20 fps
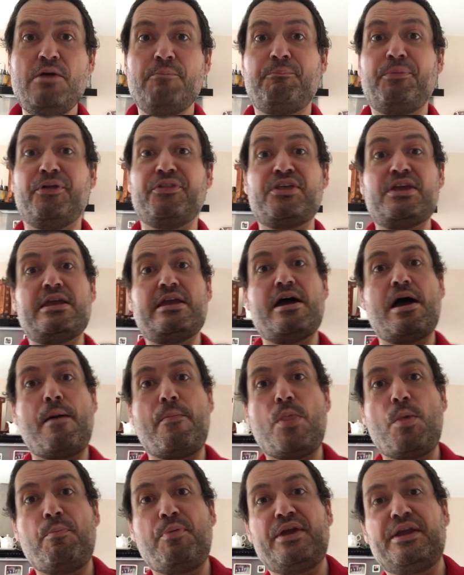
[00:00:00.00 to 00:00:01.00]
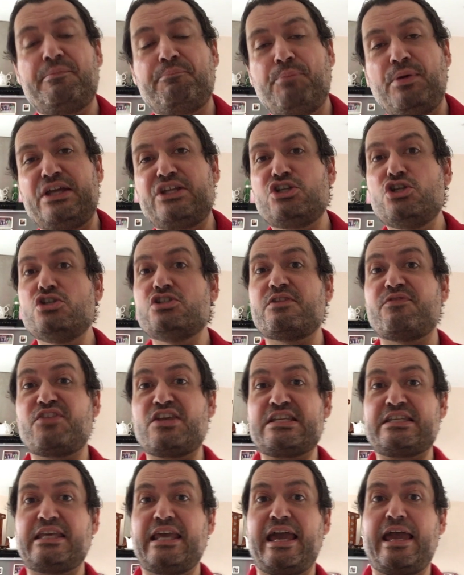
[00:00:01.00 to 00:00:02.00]
But the big news of
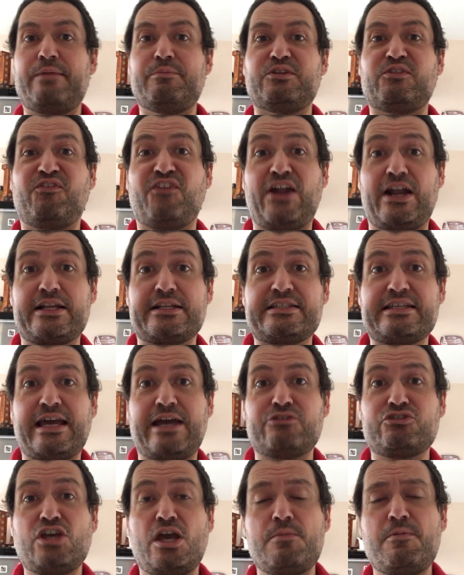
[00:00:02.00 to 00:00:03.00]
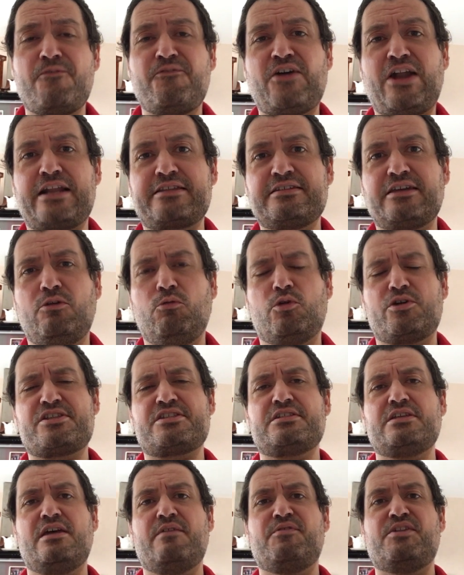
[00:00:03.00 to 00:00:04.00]
this game is Faletau, Toby Faletau. What a
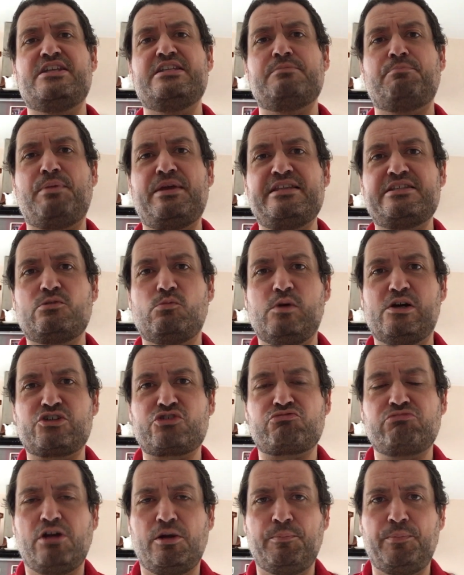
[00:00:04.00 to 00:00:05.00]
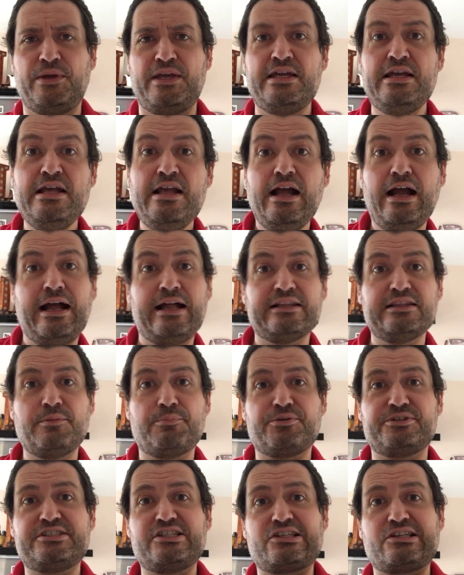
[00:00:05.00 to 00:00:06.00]
servant he's been to Welsh rugby and the
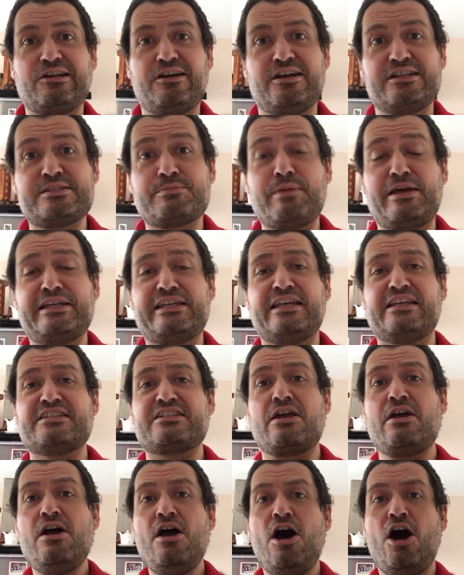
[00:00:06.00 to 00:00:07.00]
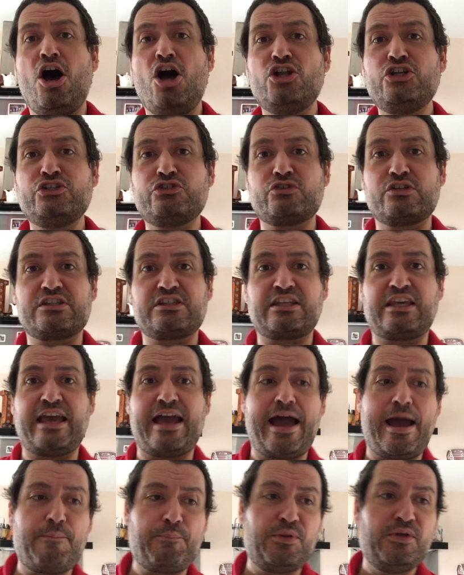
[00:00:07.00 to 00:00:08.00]
British Lions, making his 100th
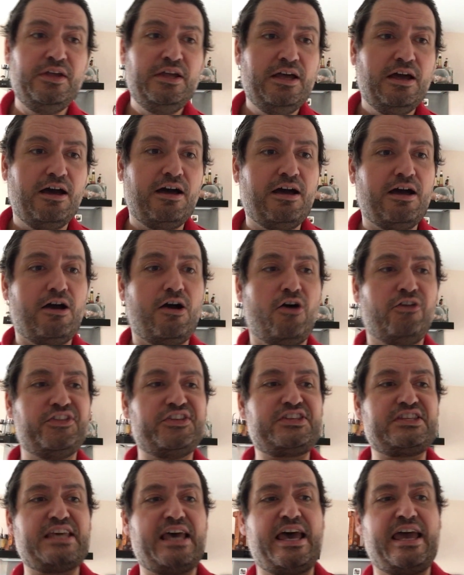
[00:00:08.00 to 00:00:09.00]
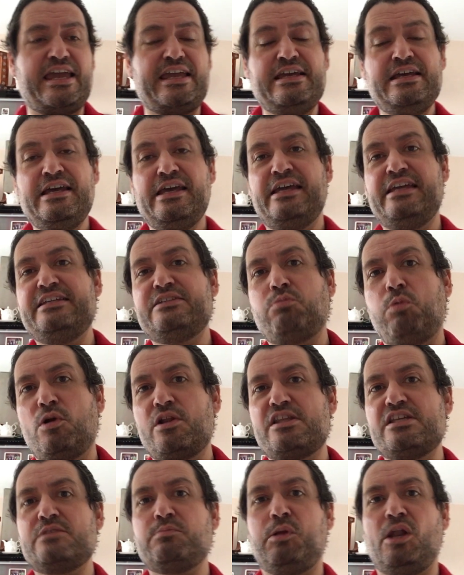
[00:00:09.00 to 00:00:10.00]
cap on the day. He's one
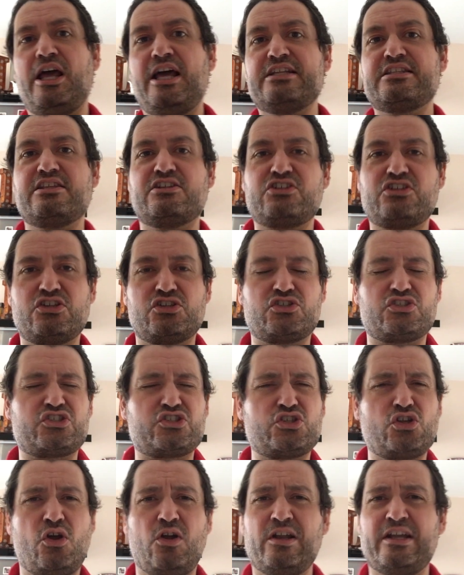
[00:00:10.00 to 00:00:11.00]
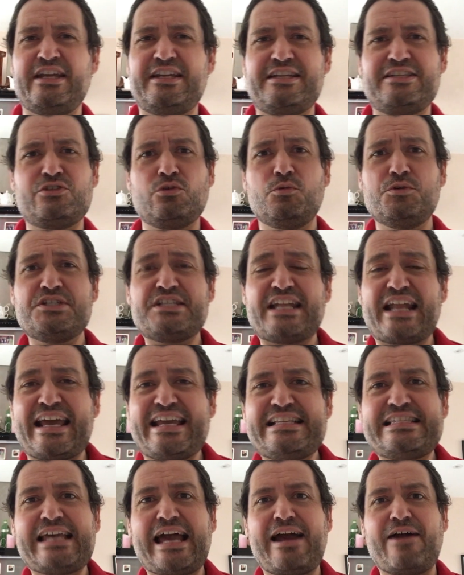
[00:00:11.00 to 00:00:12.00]
of these players that's just solid. He's always an
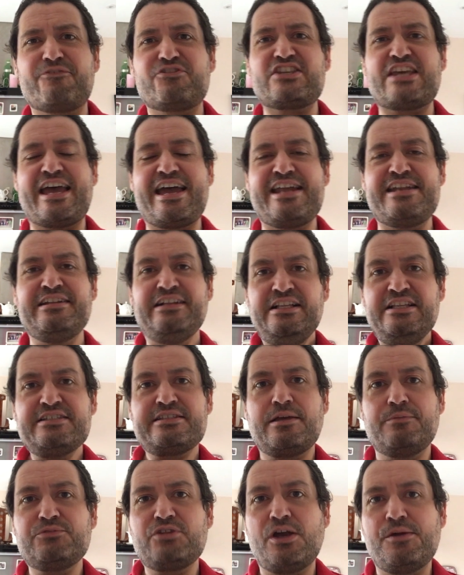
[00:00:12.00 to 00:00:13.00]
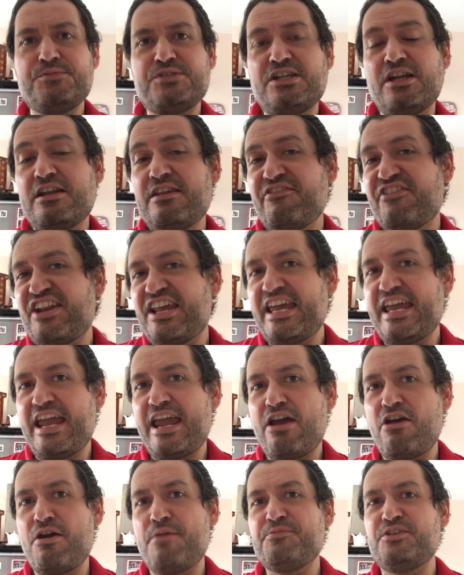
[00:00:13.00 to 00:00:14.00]
8 out of 10. Sometimes you don't even
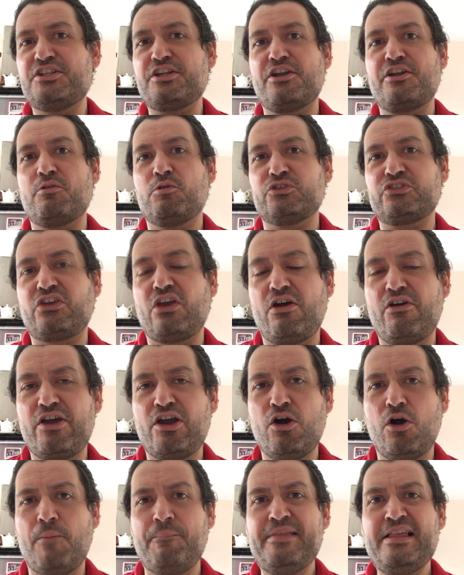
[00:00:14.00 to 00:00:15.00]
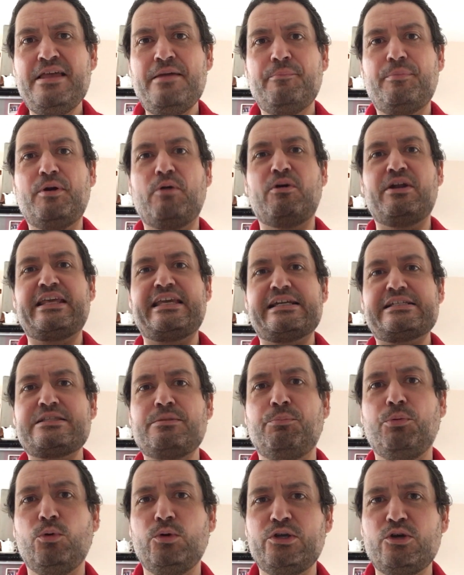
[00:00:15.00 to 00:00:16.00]
hear him, you don't know what's going on. But when he gets the
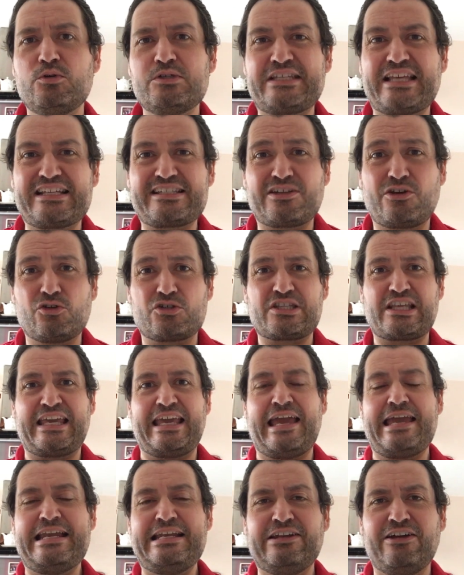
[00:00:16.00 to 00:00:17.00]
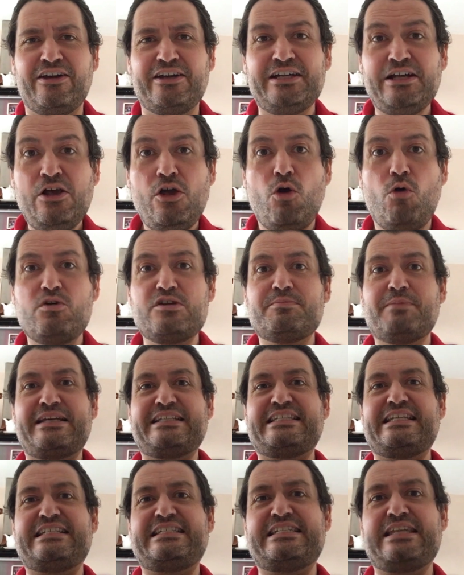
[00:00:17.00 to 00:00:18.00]
ball, he always gets across the gain line, always
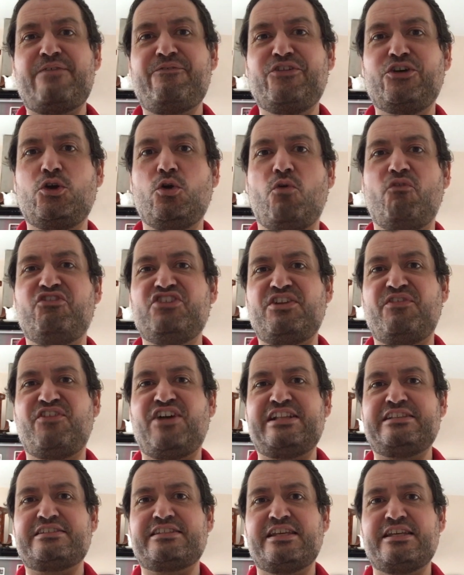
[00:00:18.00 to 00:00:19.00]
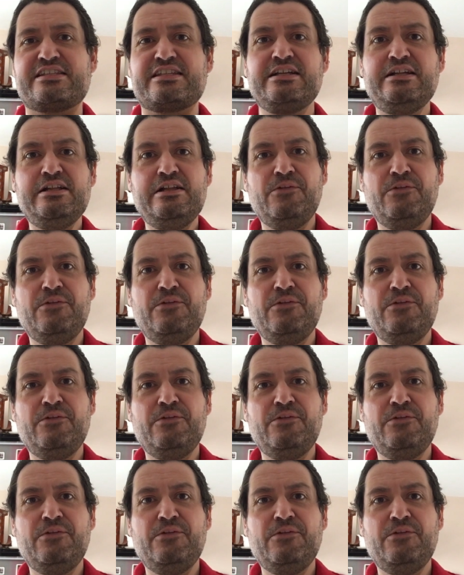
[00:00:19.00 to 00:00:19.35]
makes it difficult for defences.